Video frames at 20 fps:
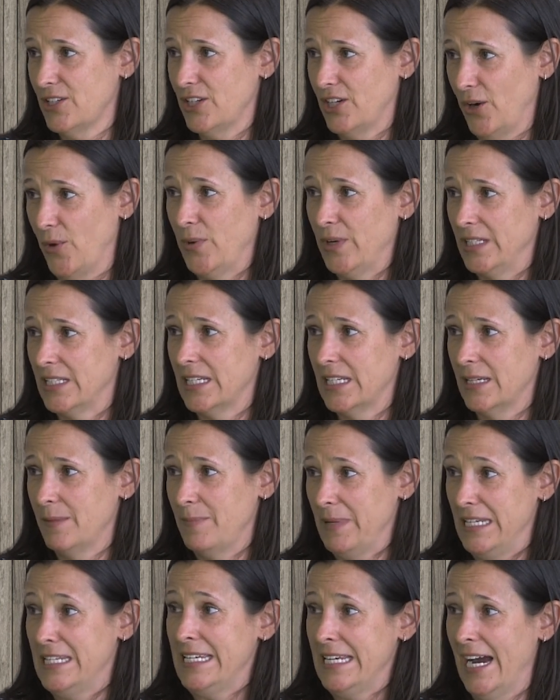going to
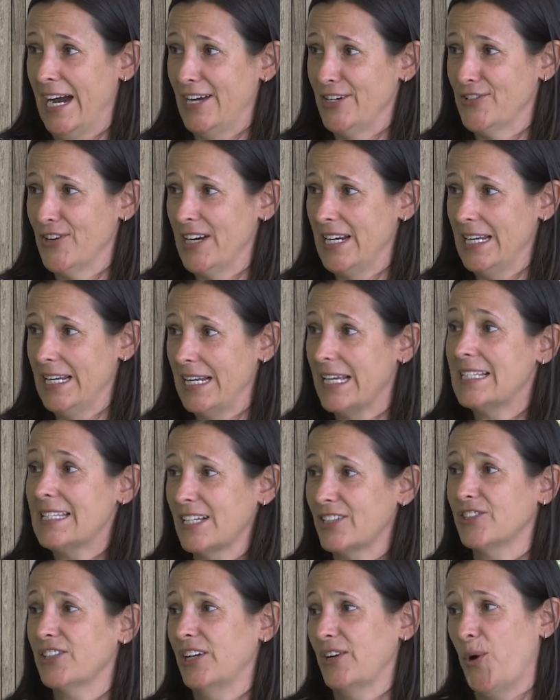be dehydrated, it's
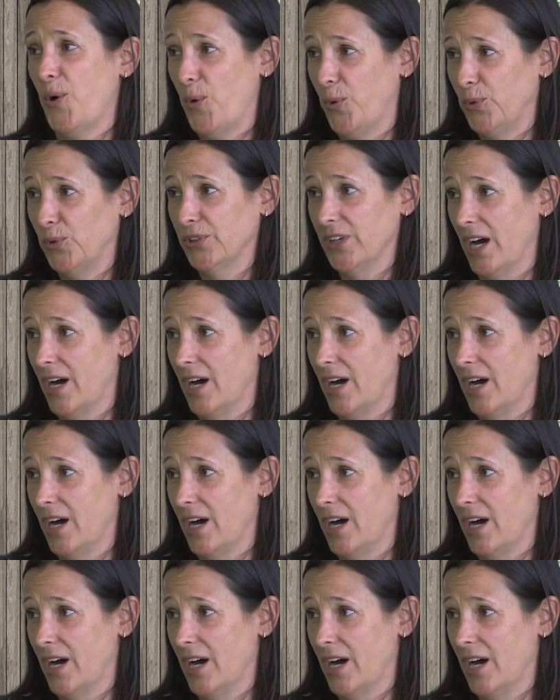actually going to hold